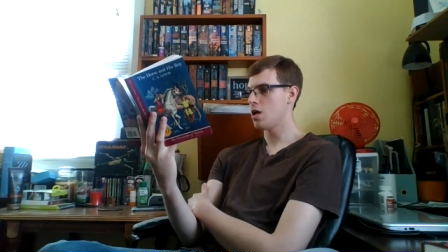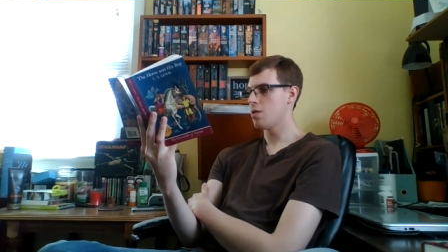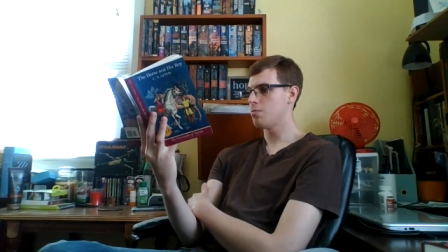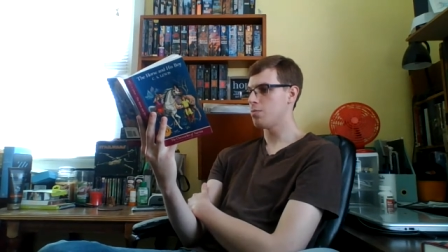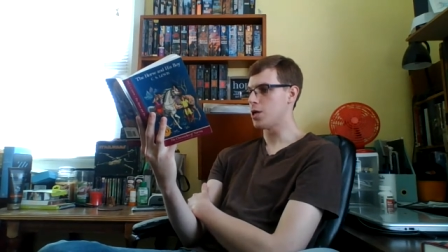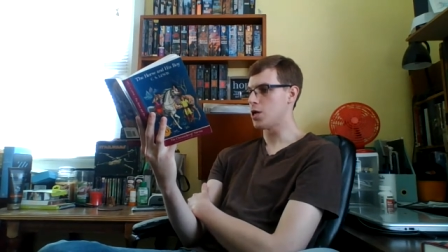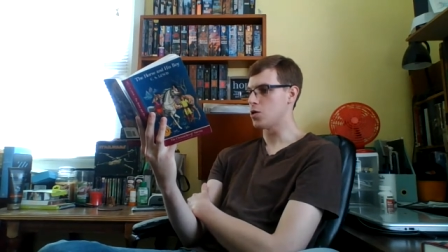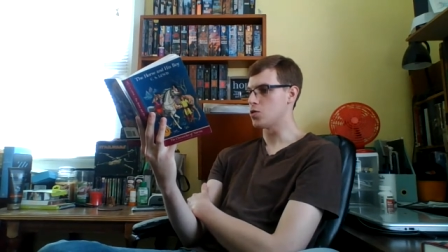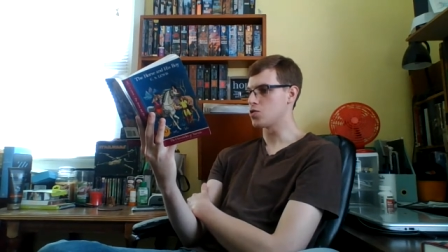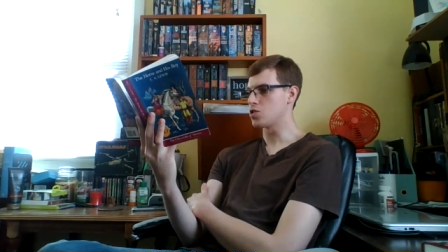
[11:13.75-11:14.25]

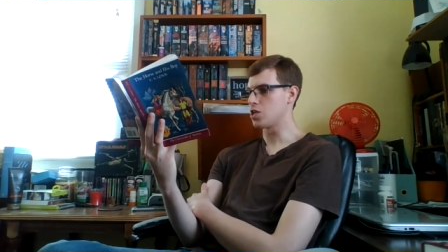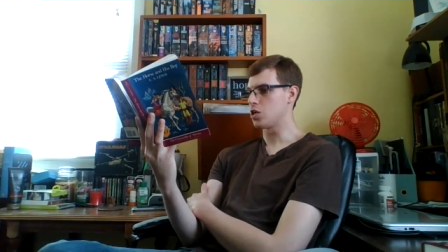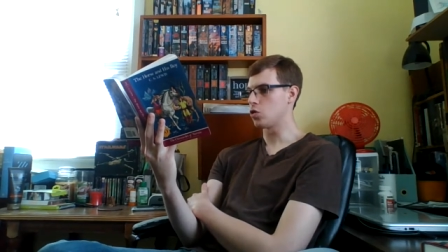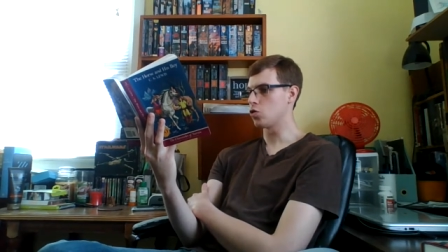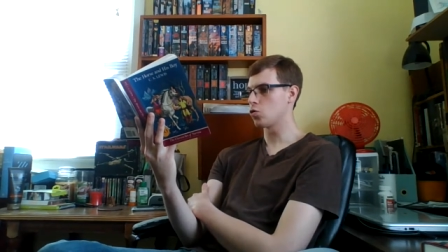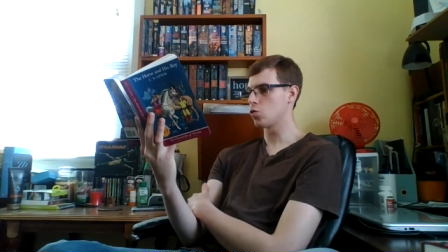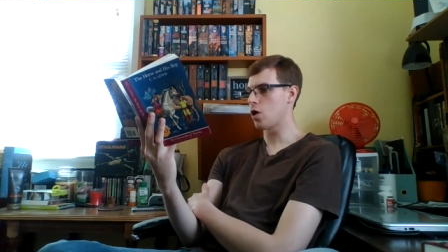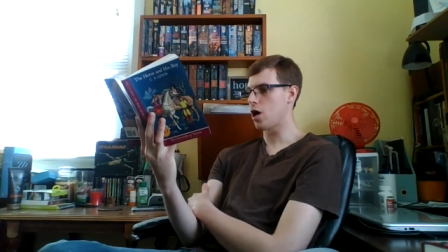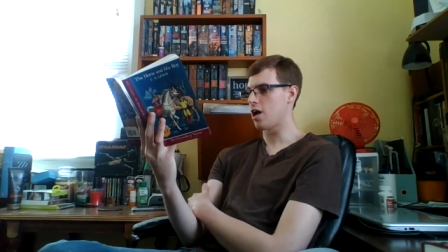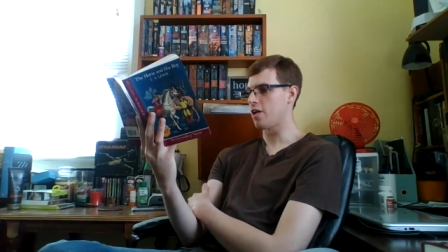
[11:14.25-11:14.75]
piercing
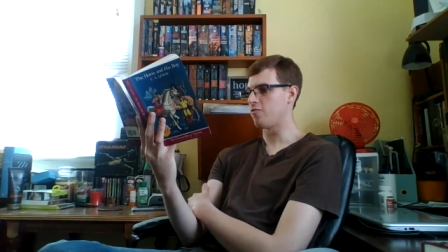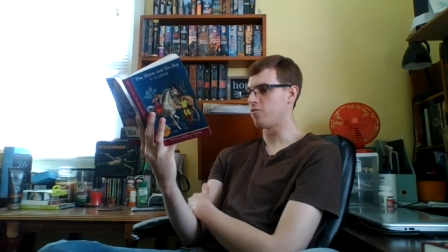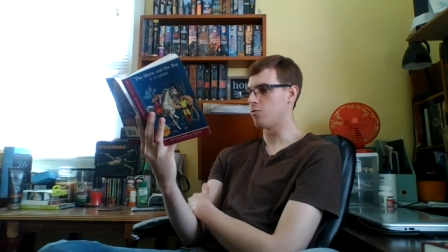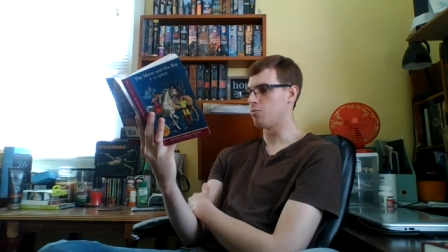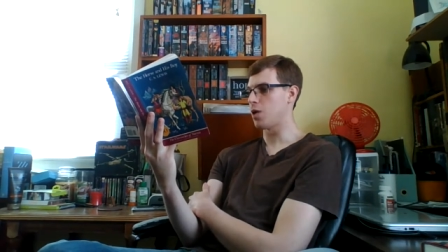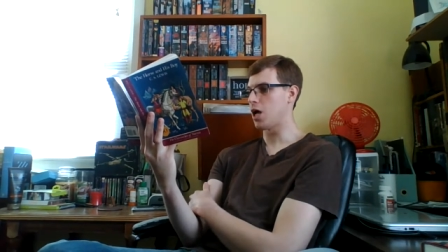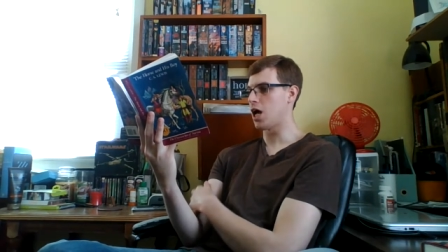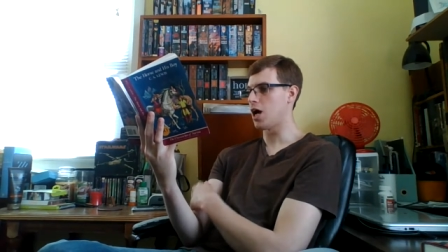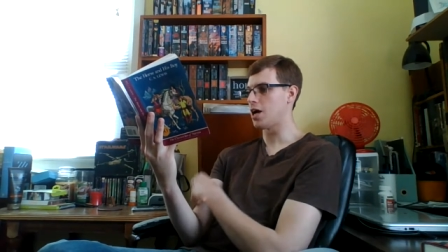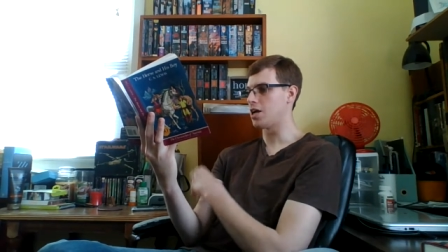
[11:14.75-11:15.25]
cry from
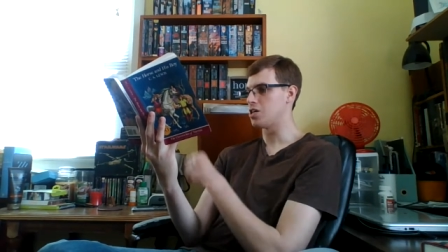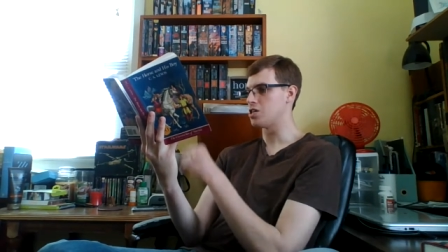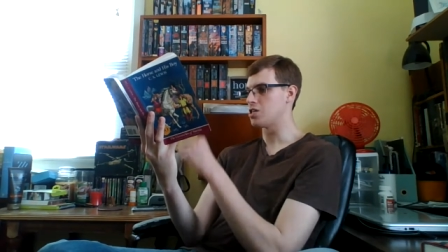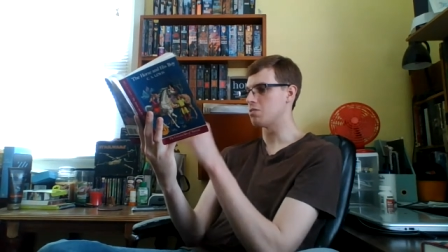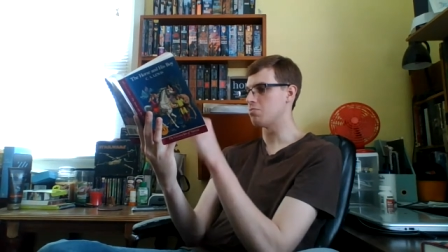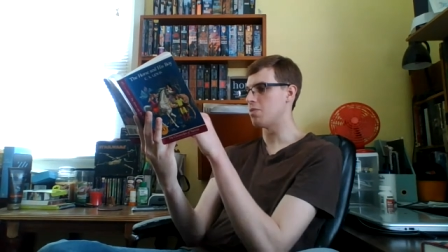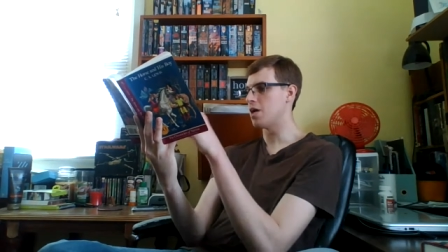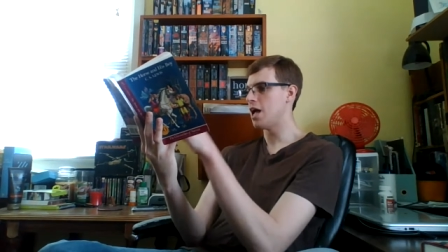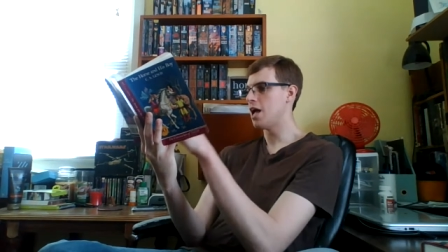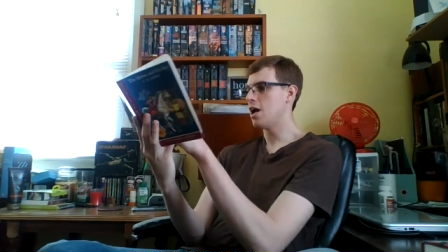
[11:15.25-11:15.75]
behind
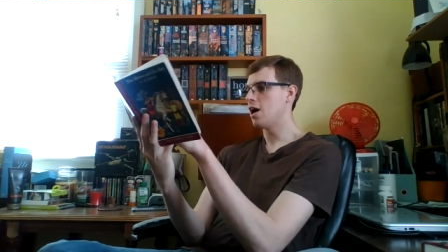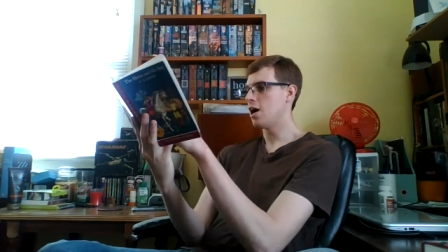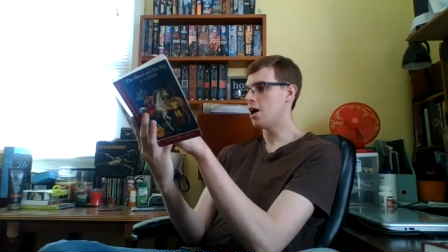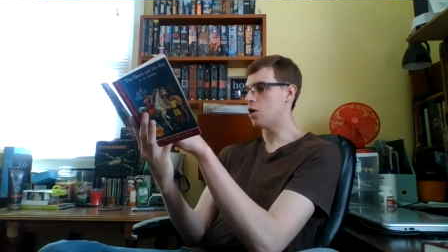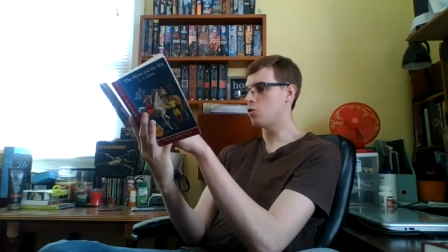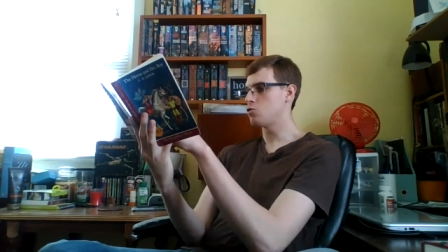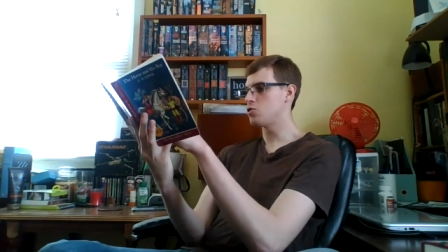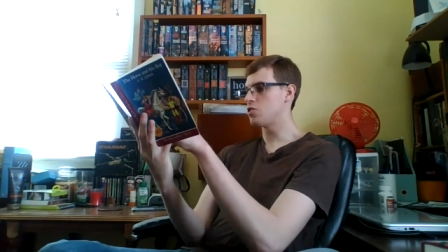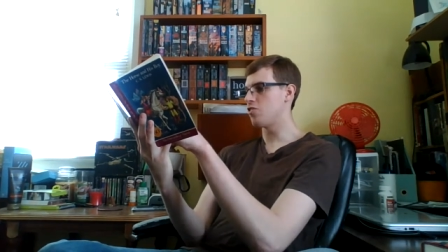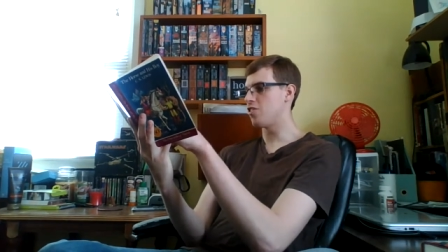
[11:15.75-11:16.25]
him,
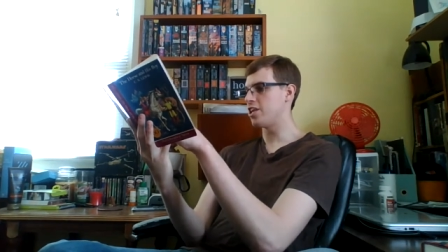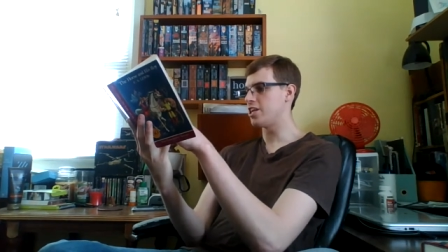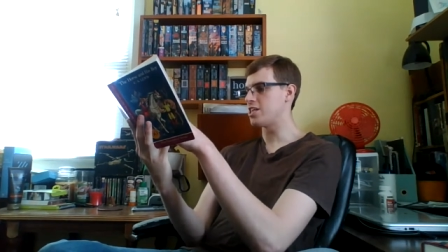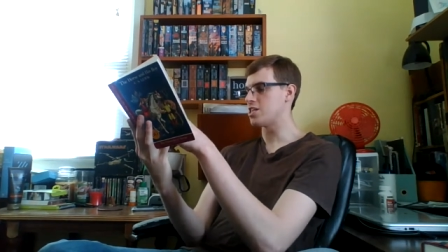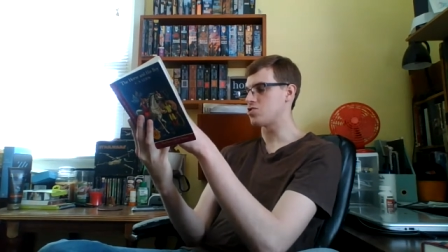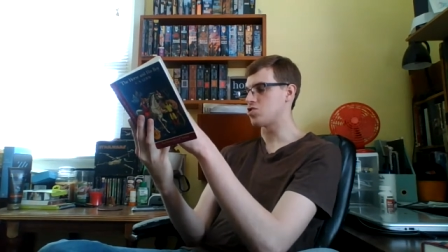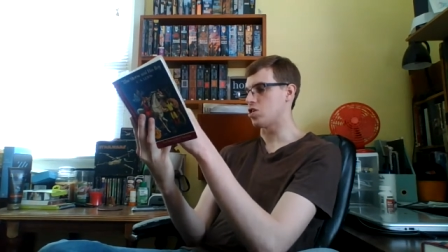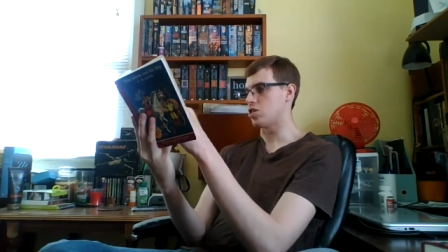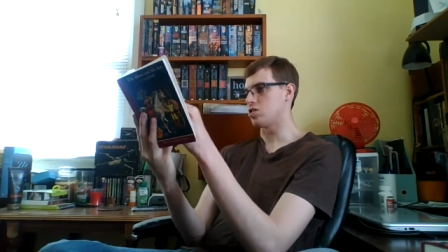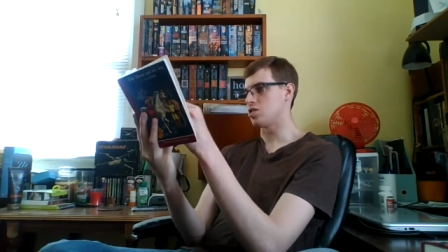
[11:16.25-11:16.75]
out of the
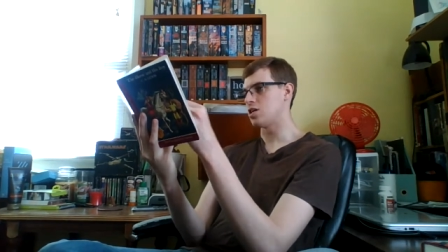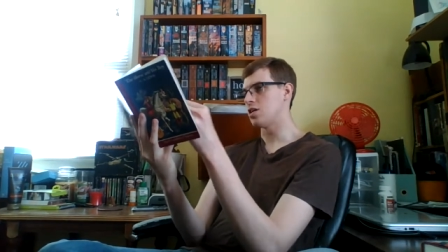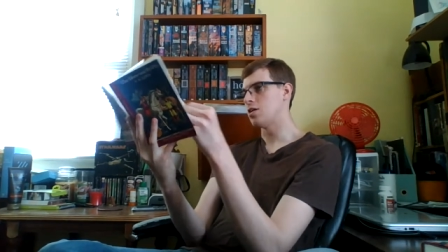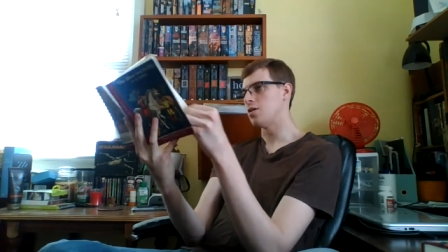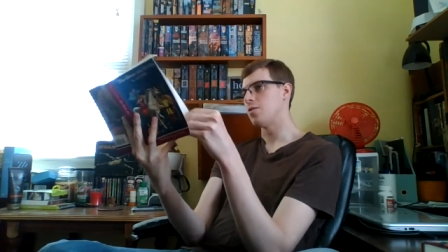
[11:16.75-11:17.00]
desert.